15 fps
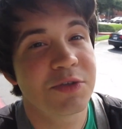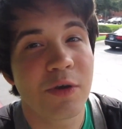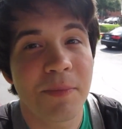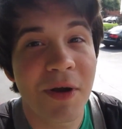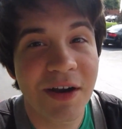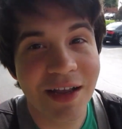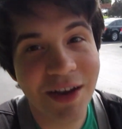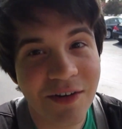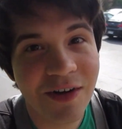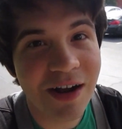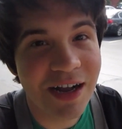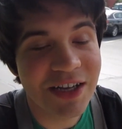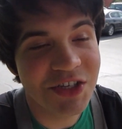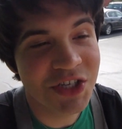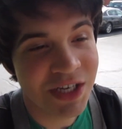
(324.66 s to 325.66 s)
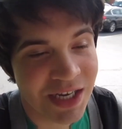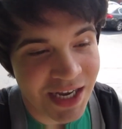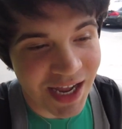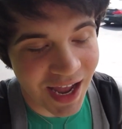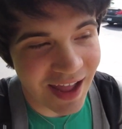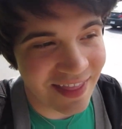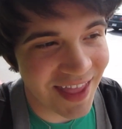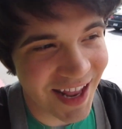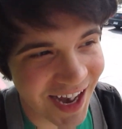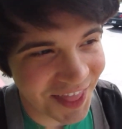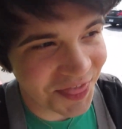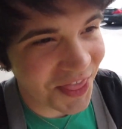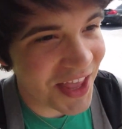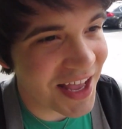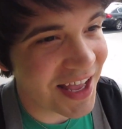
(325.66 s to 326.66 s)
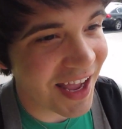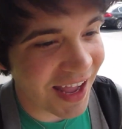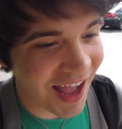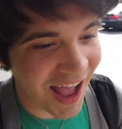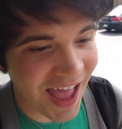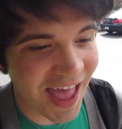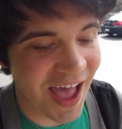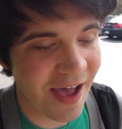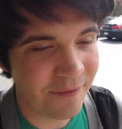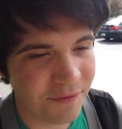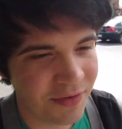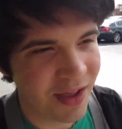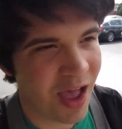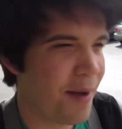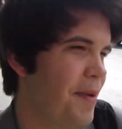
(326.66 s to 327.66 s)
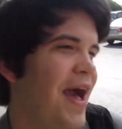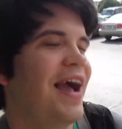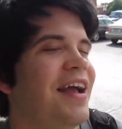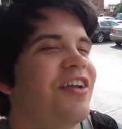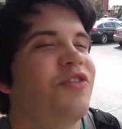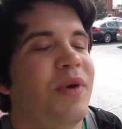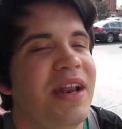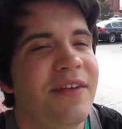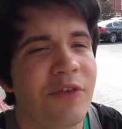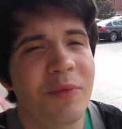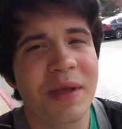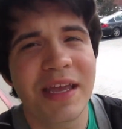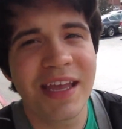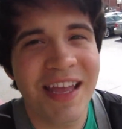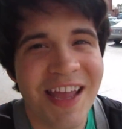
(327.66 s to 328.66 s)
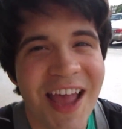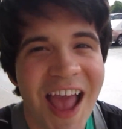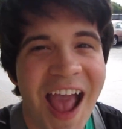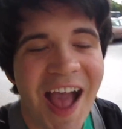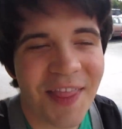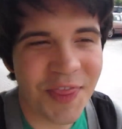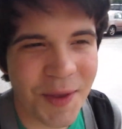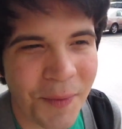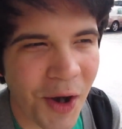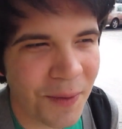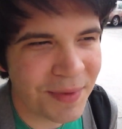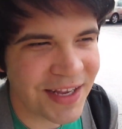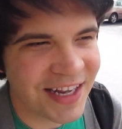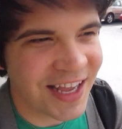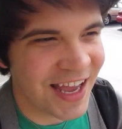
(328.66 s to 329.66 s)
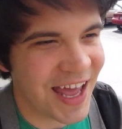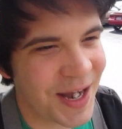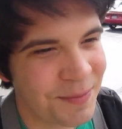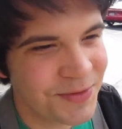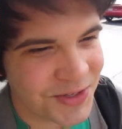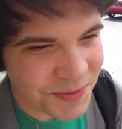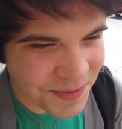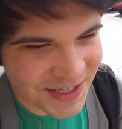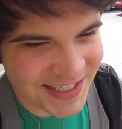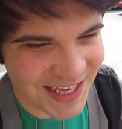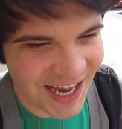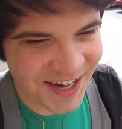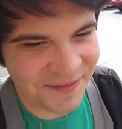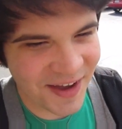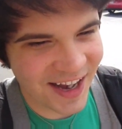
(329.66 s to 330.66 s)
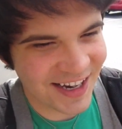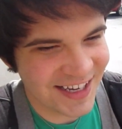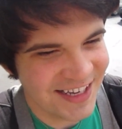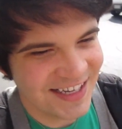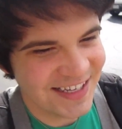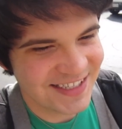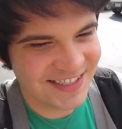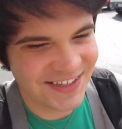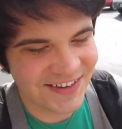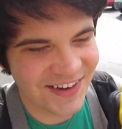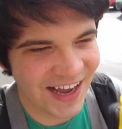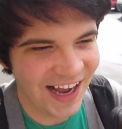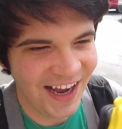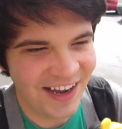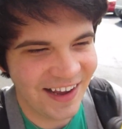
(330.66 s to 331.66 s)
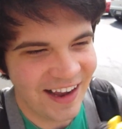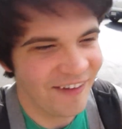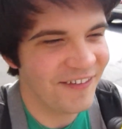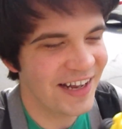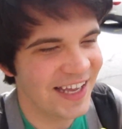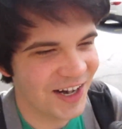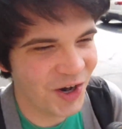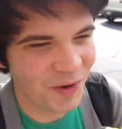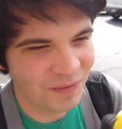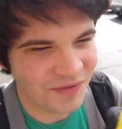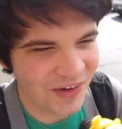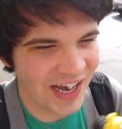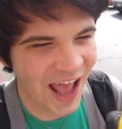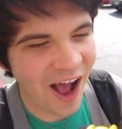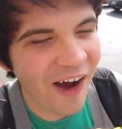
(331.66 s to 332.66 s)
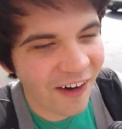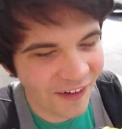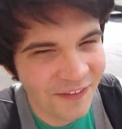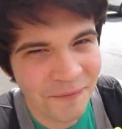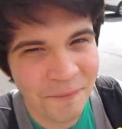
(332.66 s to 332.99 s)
school parking garage, and then I think I have a package waiting for me at the apartment, and I'm super excited about it. So uh, I want to get home right now.